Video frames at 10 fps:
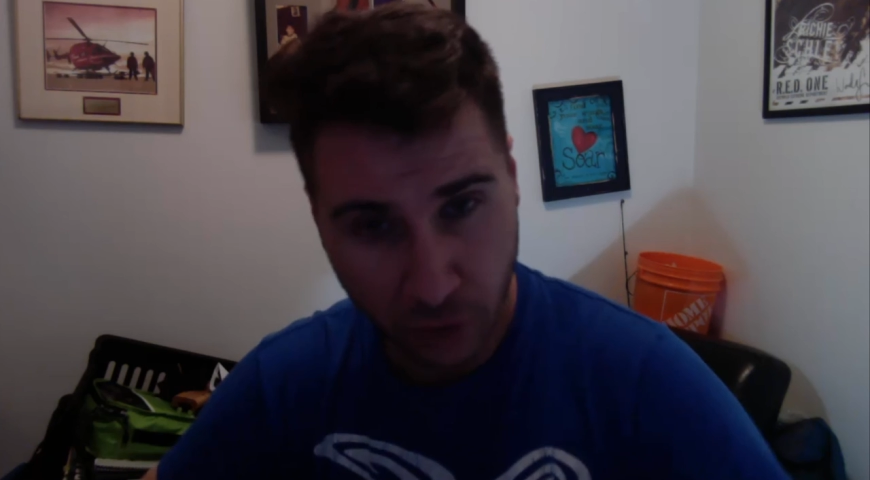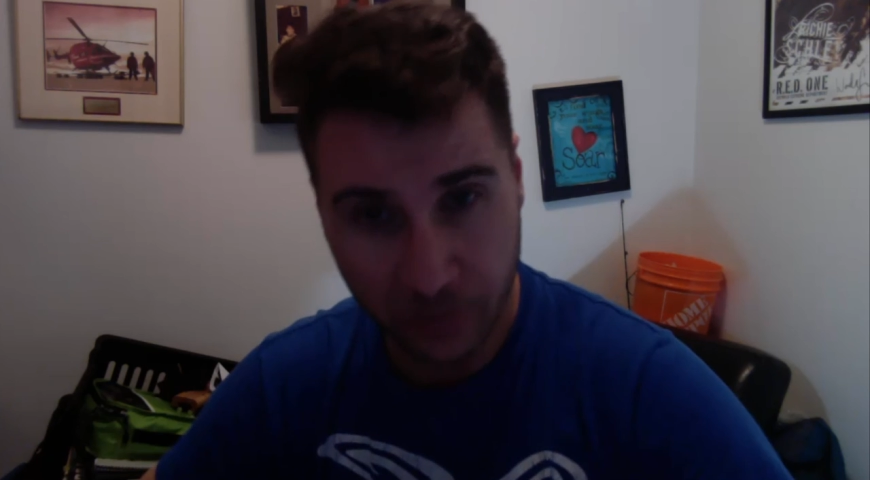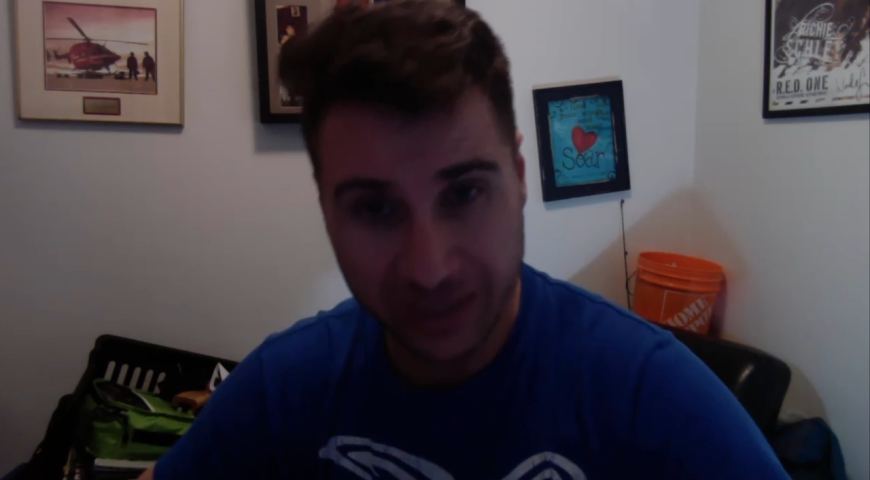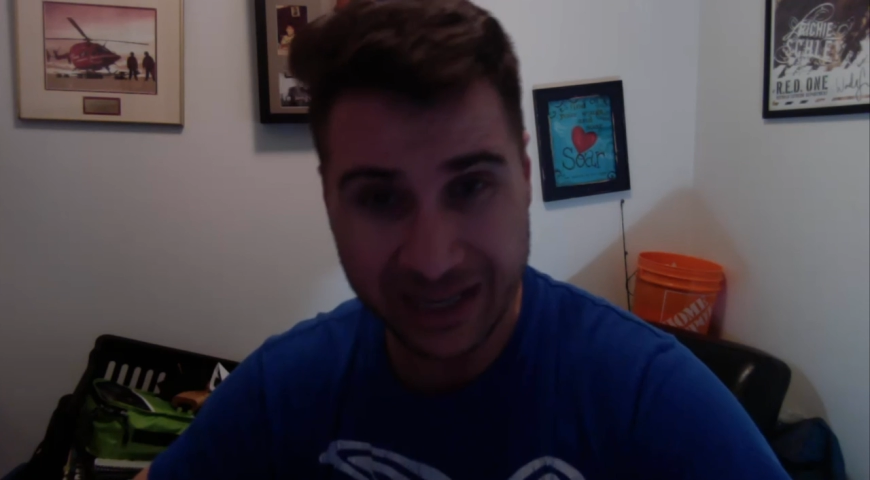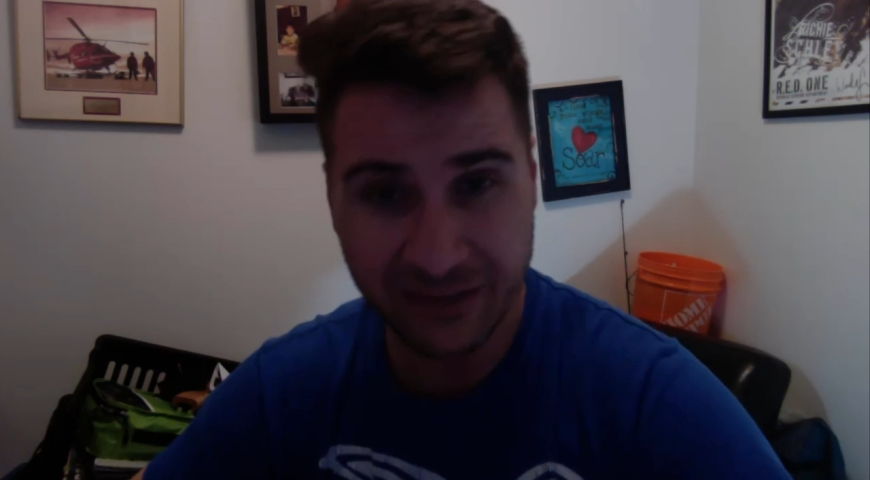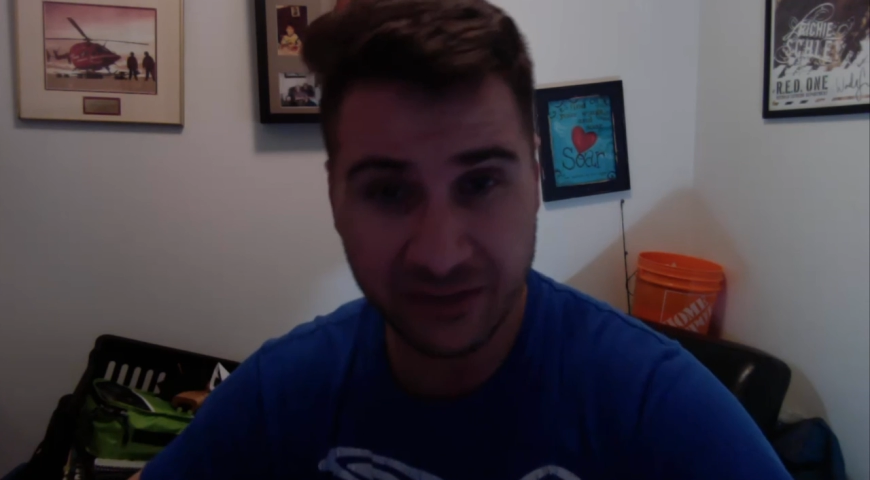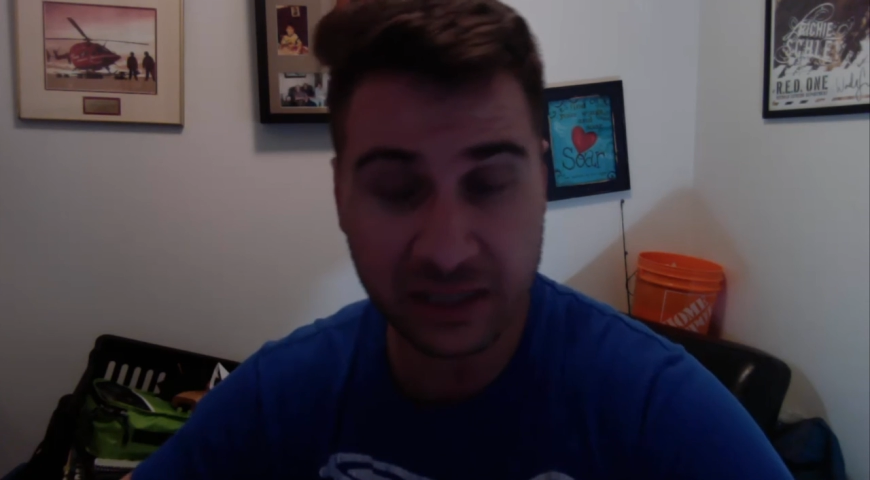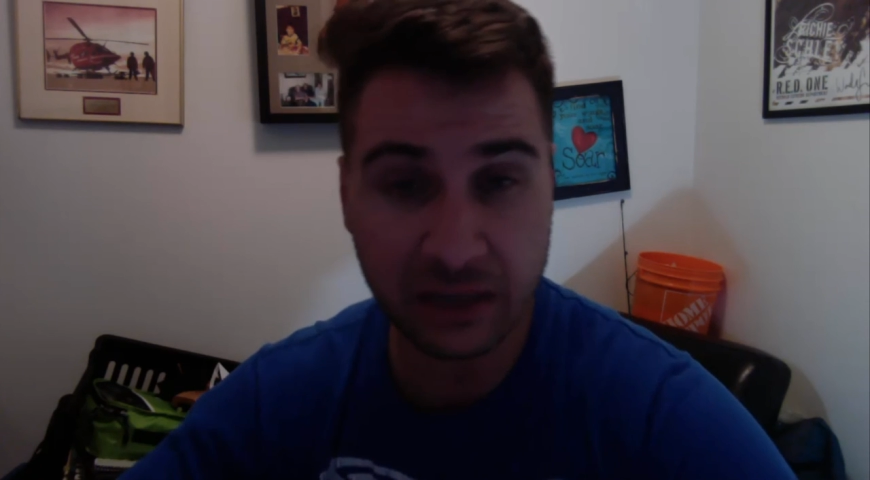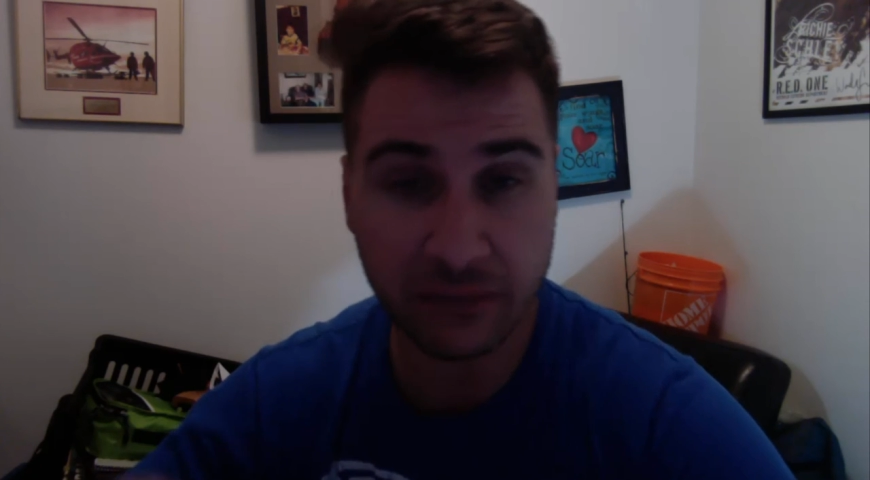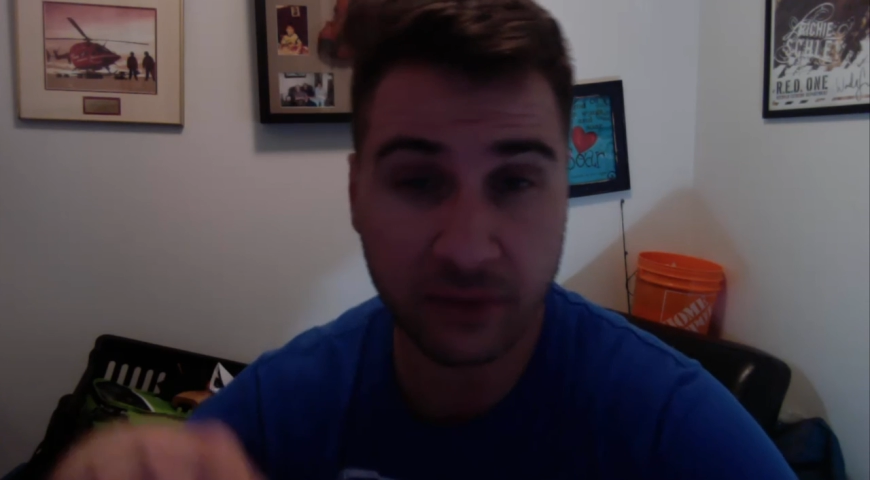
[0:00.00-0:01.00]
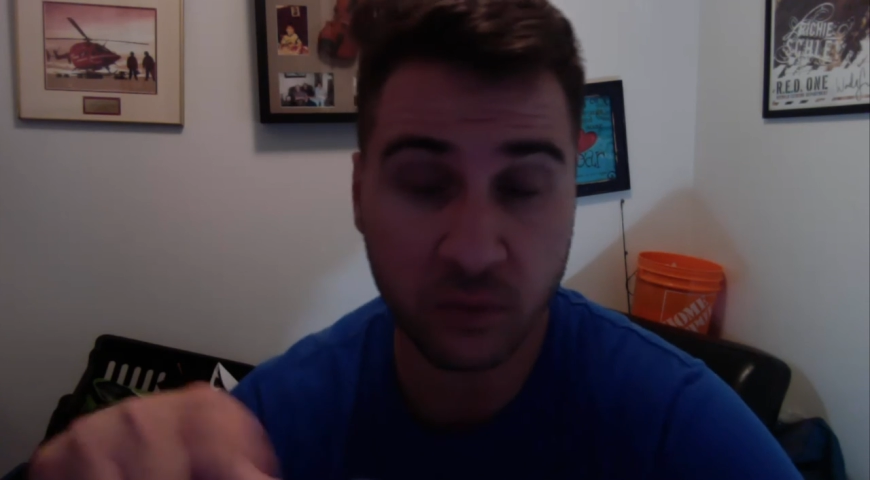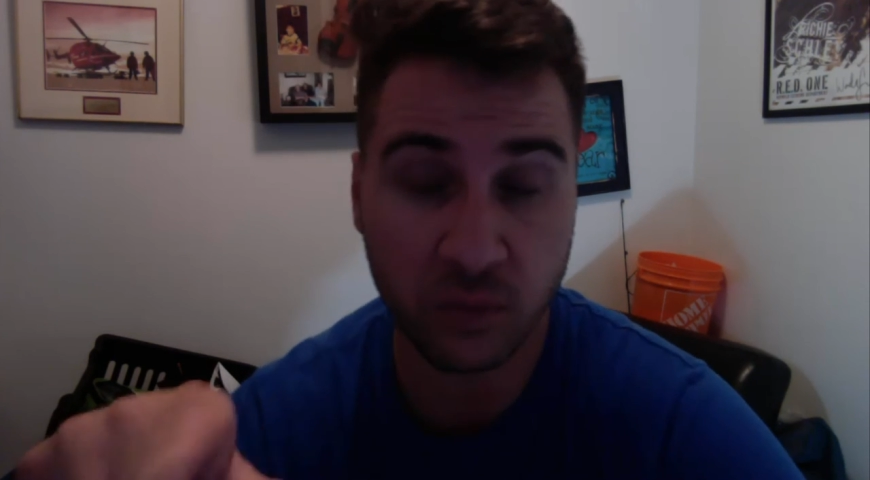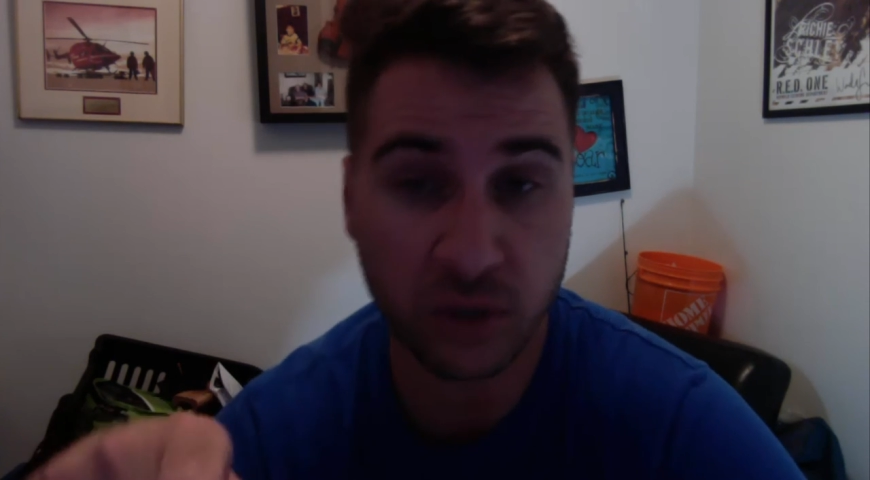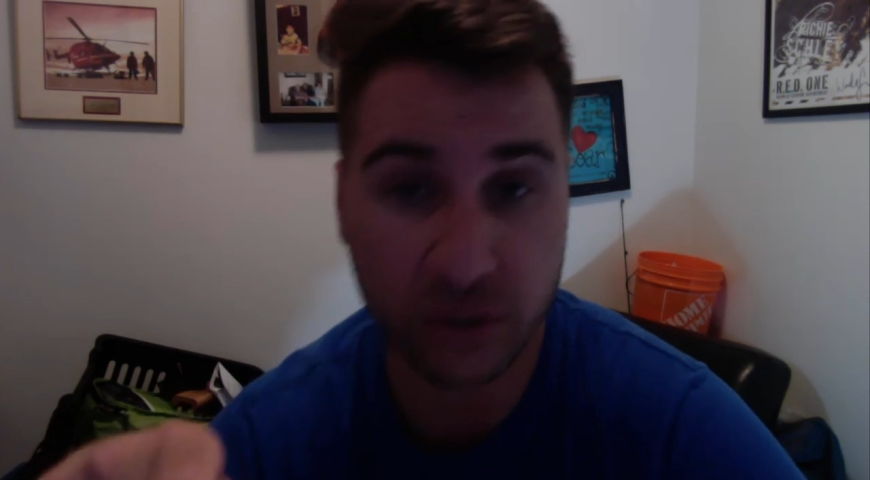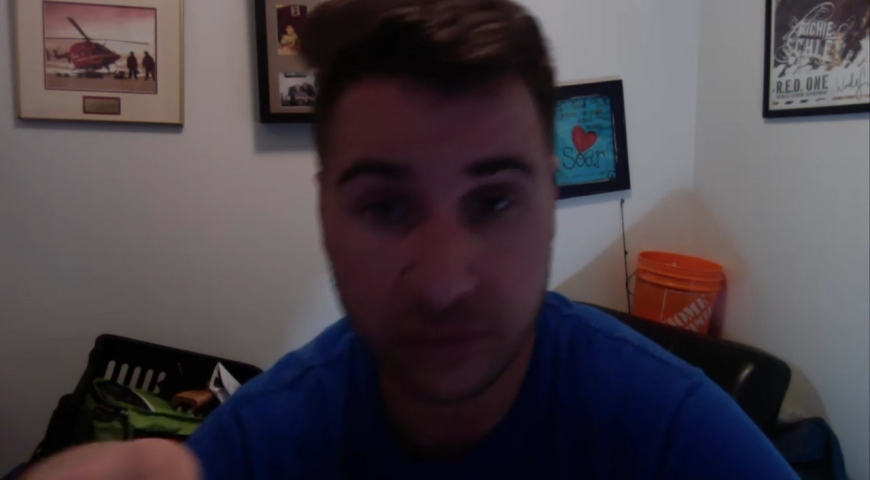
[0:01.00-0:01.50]
But even if it
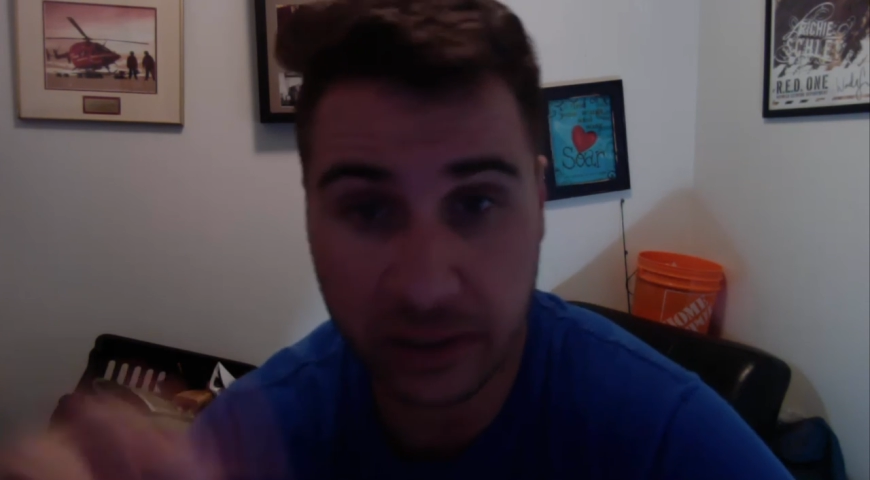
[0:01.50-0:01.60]
would,